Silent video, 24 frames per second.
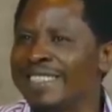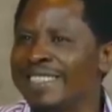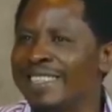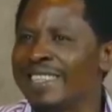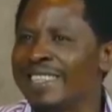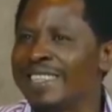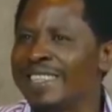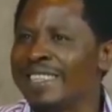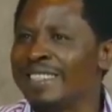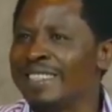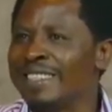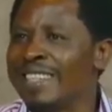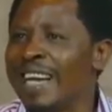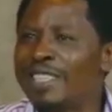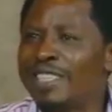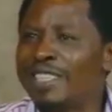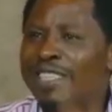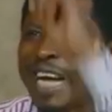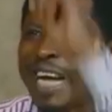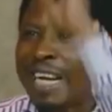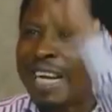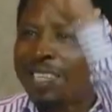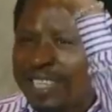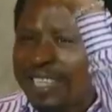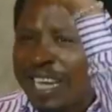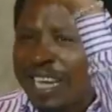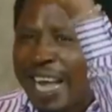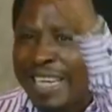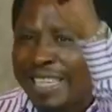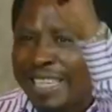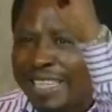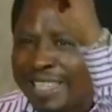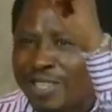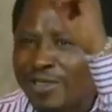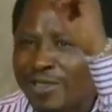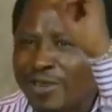Just that
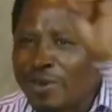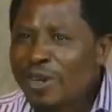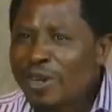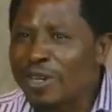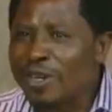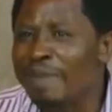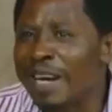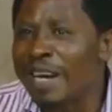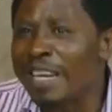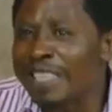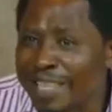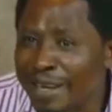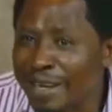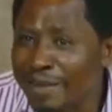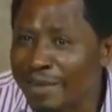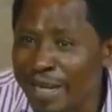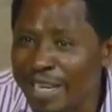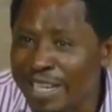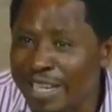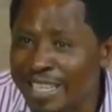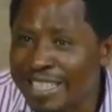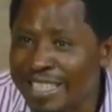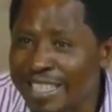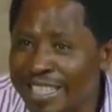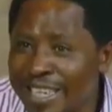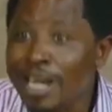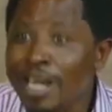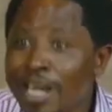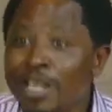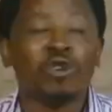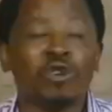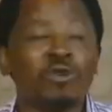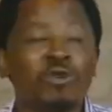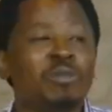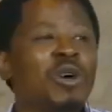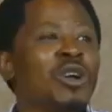night, you will not masturbate.
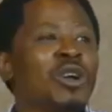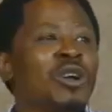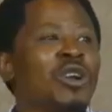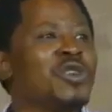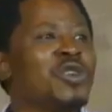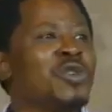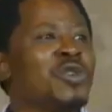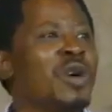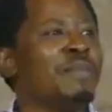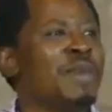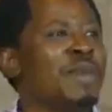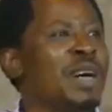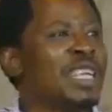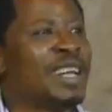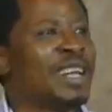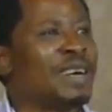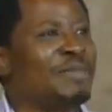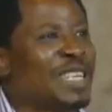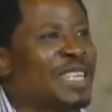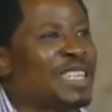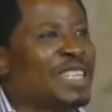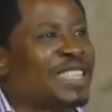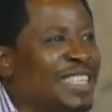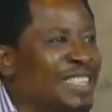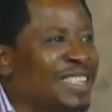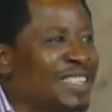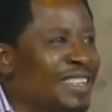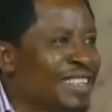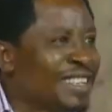Tomorrow, you are masturbating.